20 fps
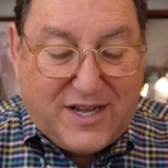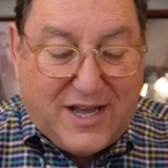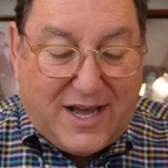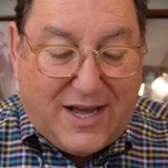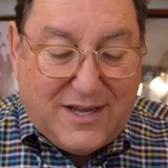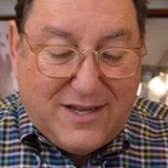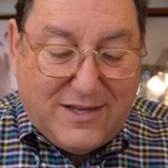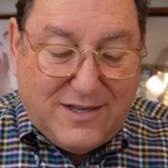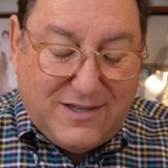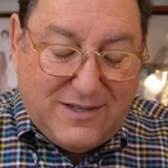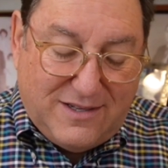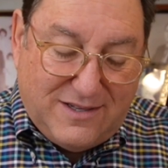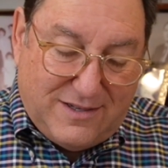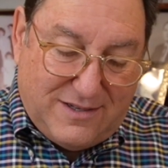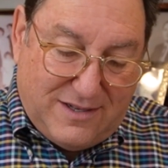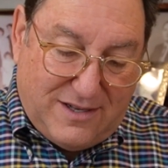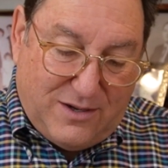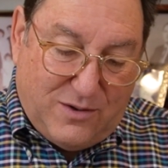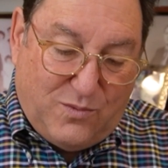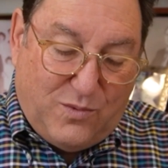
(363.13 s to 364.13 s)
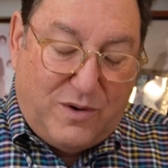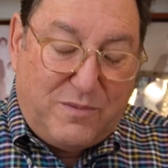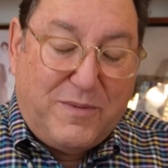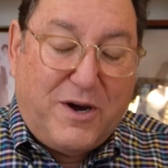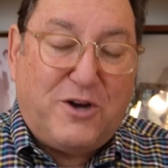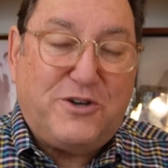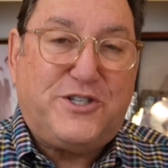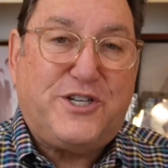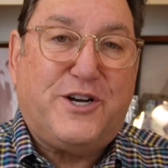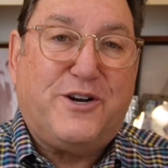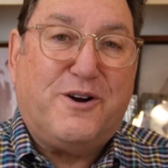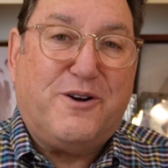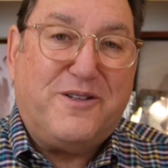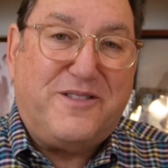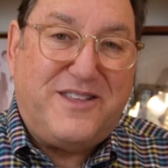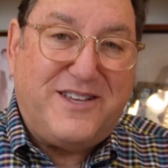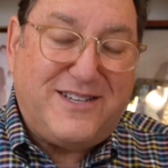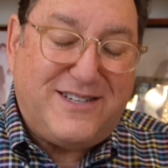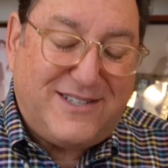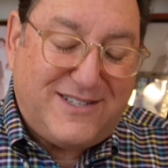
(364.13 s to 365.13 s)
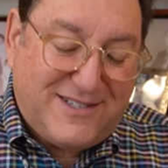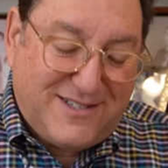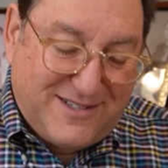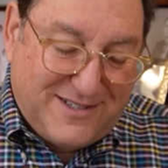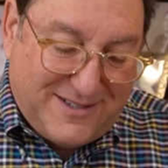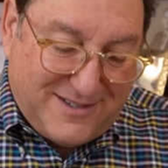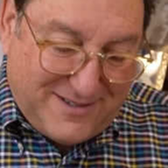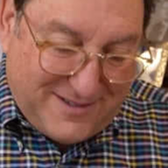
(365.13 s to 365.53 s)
Kach, when Moshe heard this,